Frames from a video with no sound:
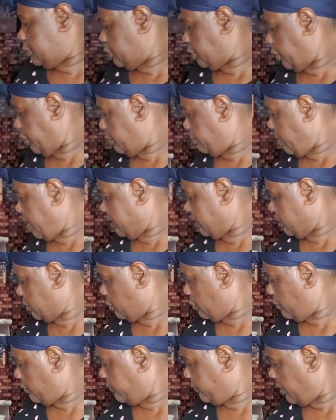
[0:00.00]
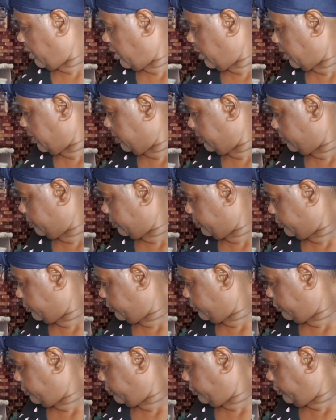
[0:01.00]
turn my stove on.
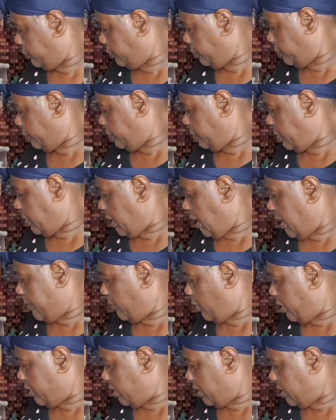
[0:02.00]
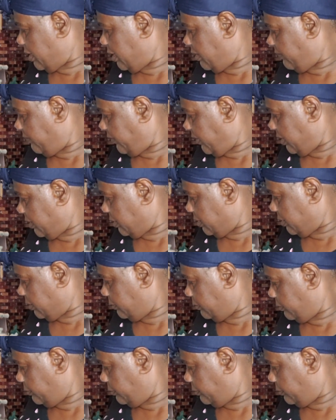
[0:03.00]
I'm gonna leave it